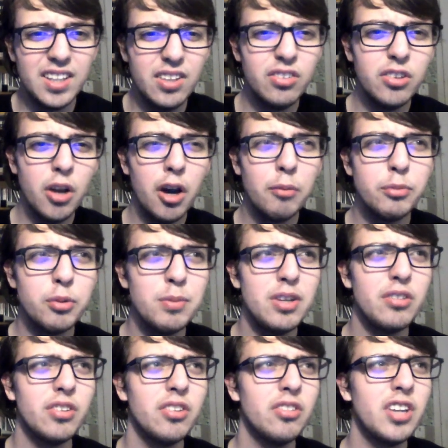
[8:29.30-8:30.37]
This album to
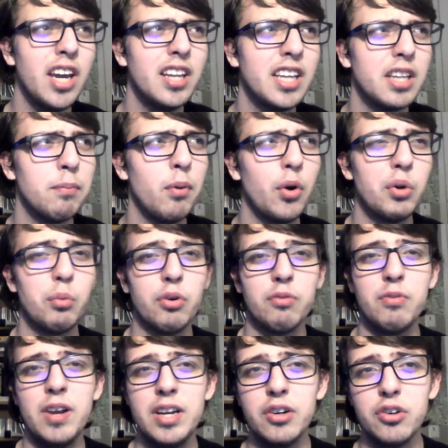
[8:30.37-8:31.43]
me this is kind of like the point
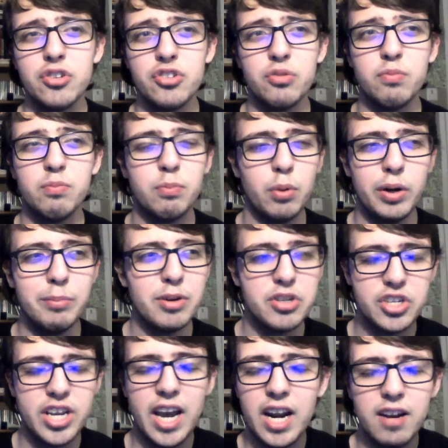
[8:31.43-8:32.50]
where Vader just pretty
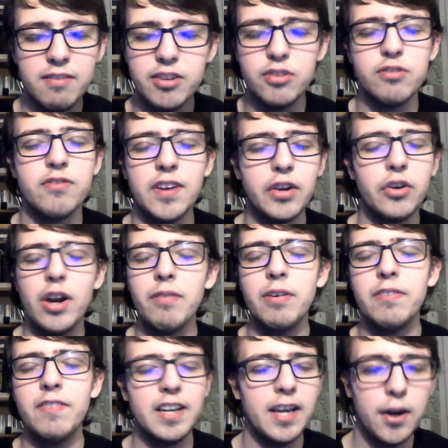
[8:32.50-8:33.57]
much kind of just figured
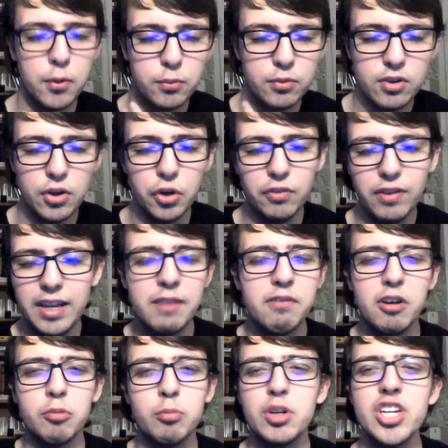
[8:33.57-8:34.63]
everything out. You know, they
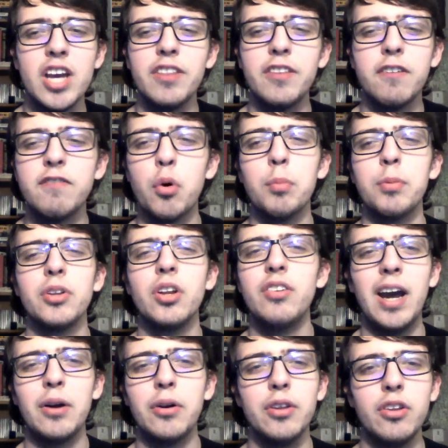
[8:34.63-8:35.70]
very much had the
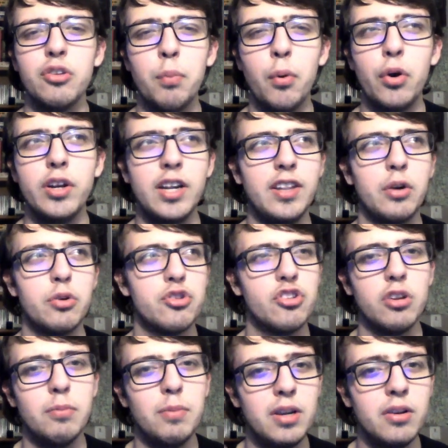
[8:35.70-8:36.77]
formula down at this point, and they were
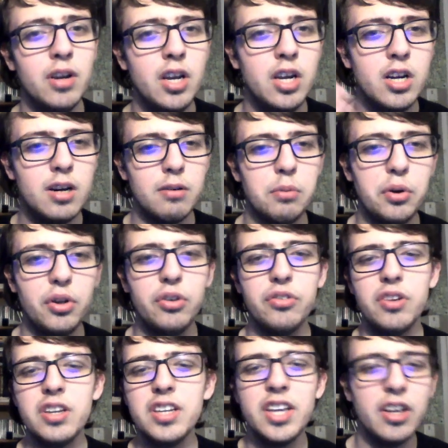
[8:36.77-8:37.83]
just going to be
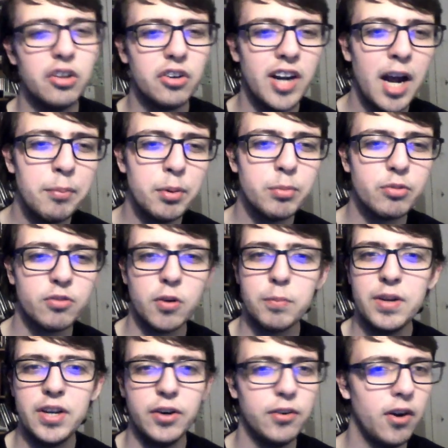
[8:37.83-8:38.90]
releasing killer albums
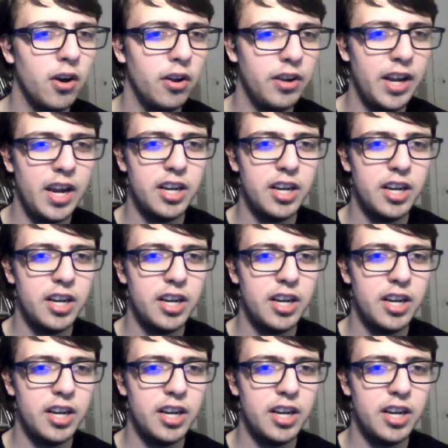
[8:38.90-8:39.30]
from here on.